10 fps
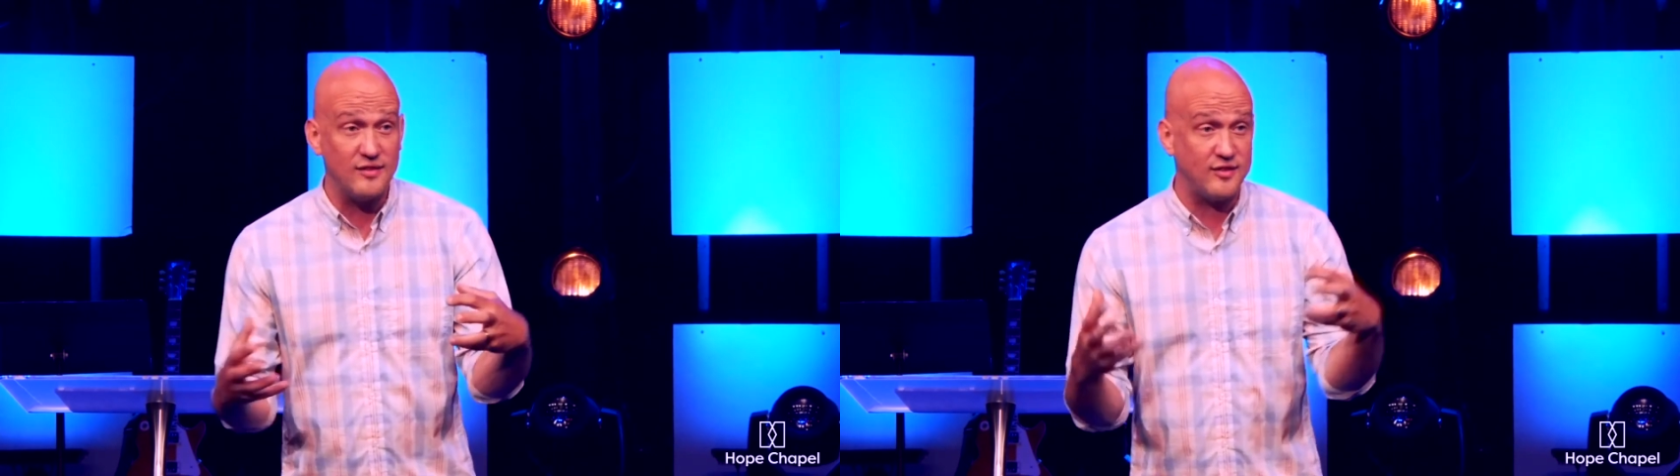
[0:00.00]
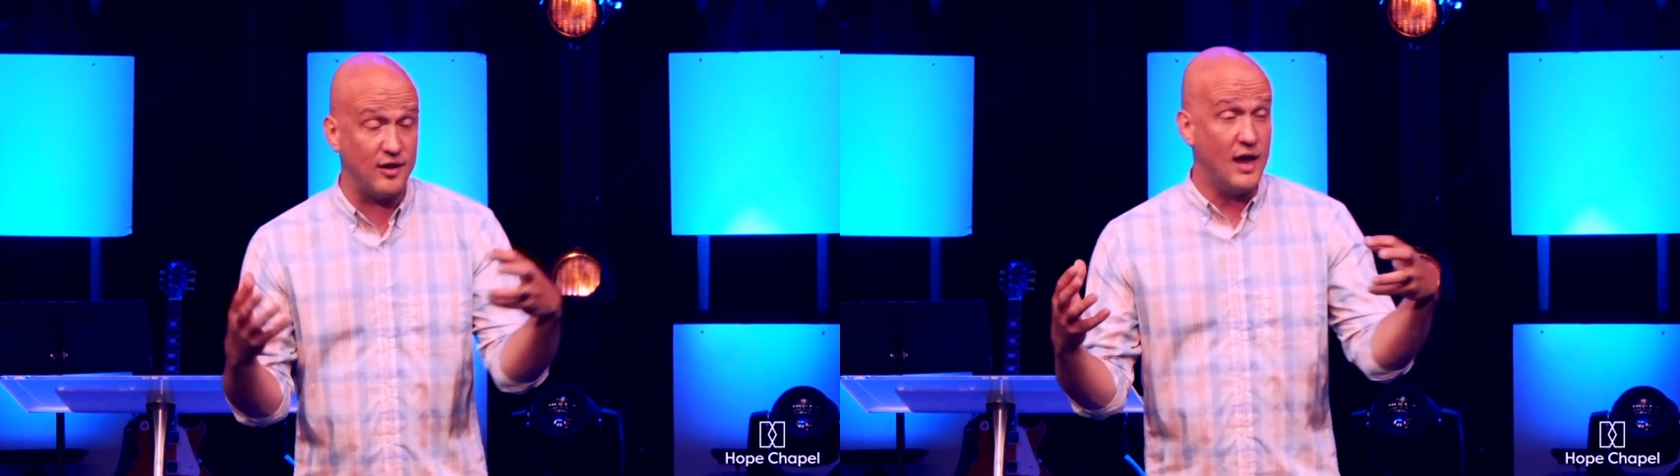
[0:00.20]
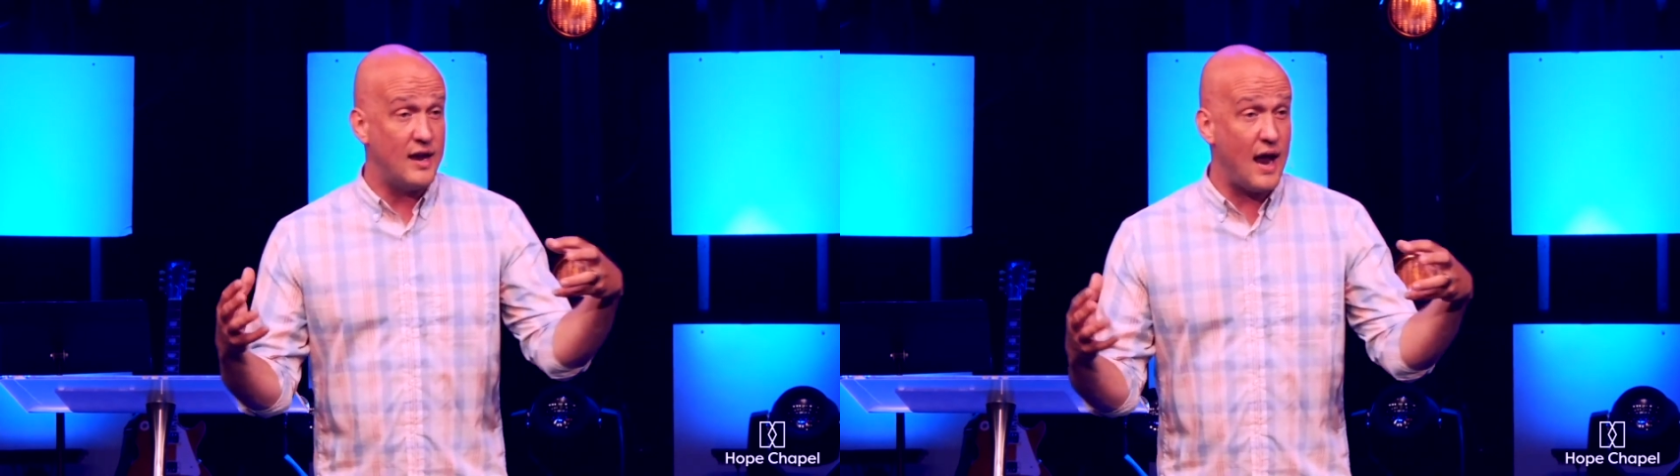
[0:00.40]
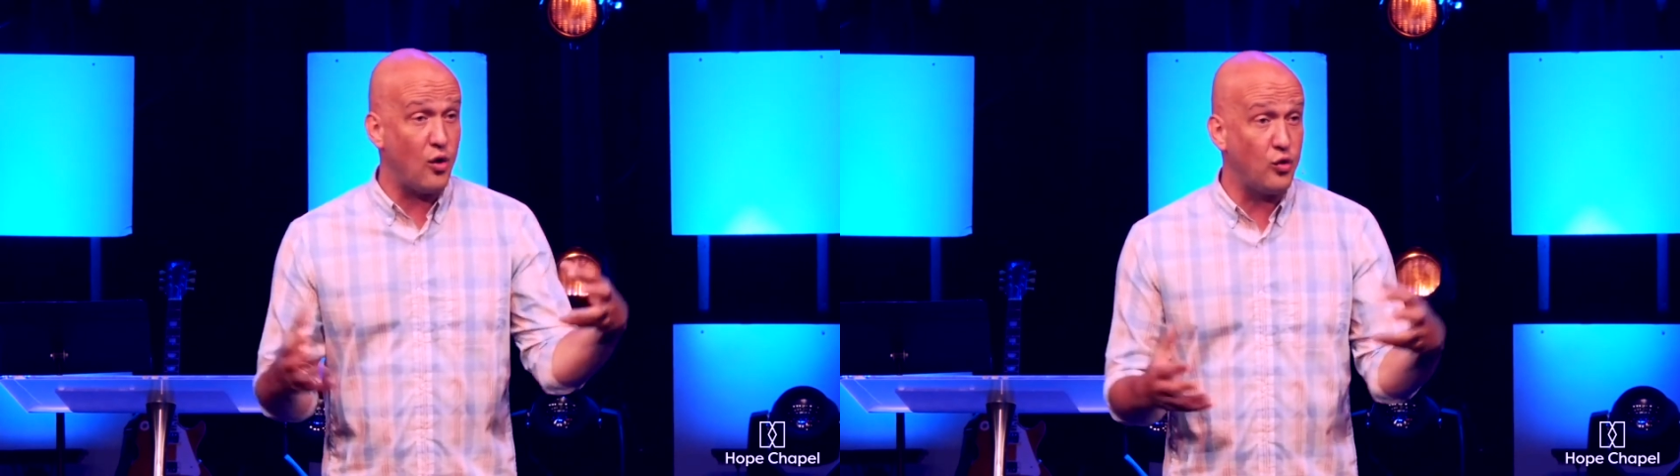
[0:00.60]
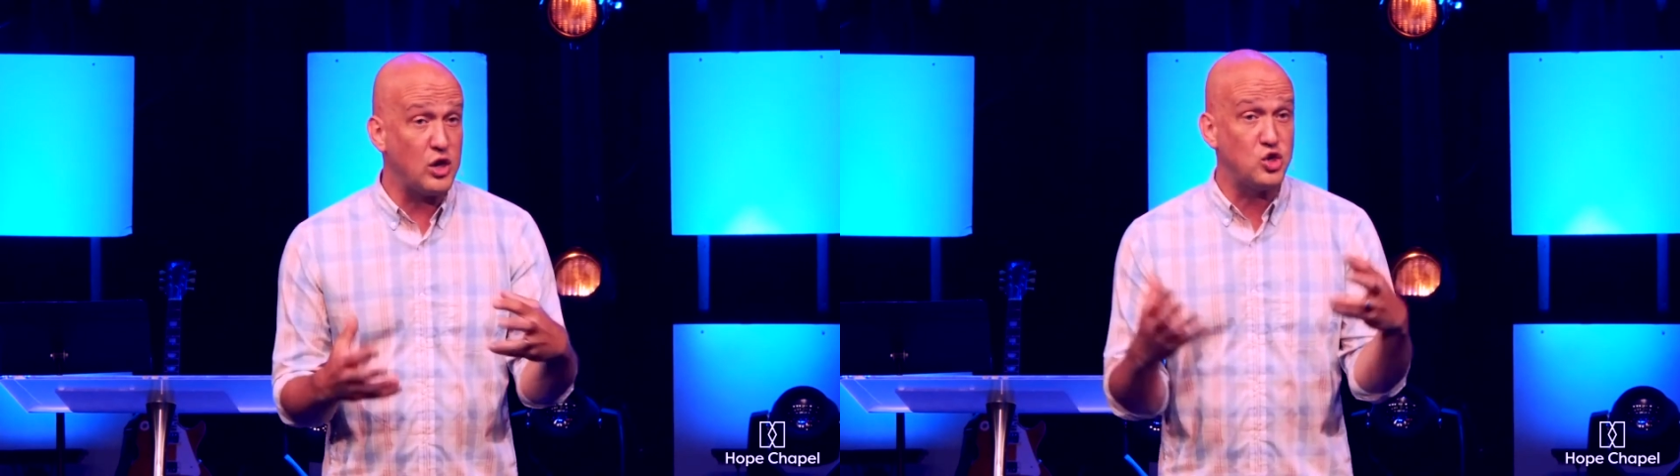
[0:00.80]
to not
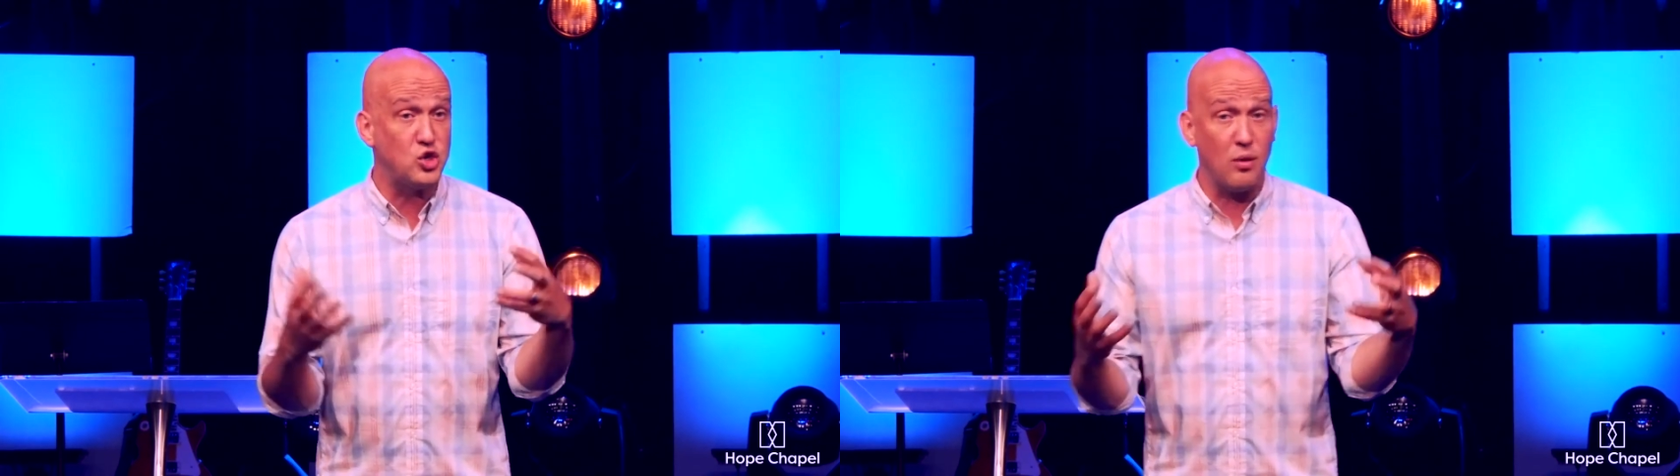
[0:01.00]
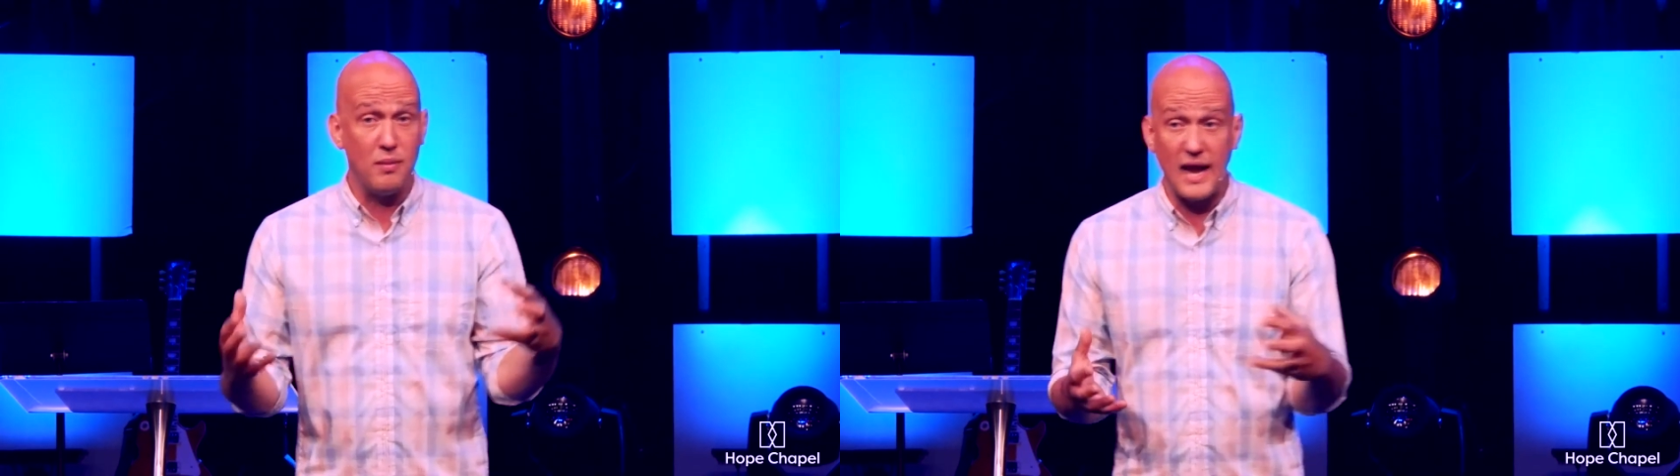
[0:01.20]
only germinate